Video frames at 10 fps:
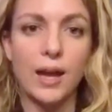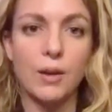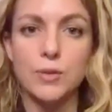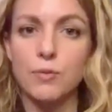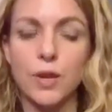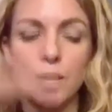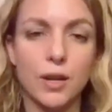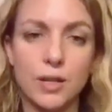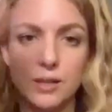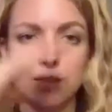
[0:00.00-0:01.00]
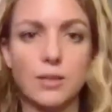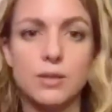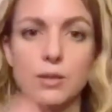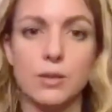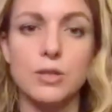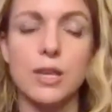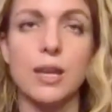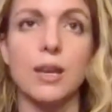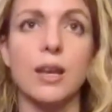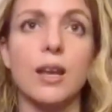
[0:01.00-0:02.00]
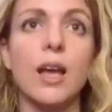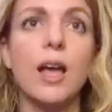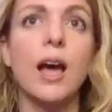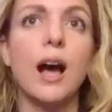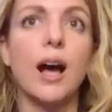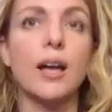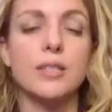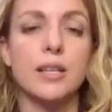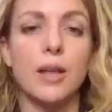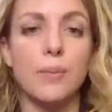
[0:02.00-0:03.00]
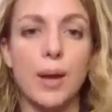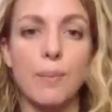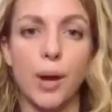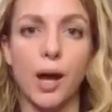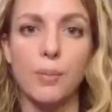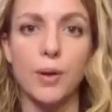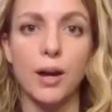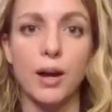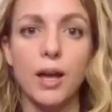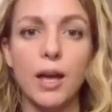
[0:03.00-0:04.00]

It was very disassociated until I met Baba.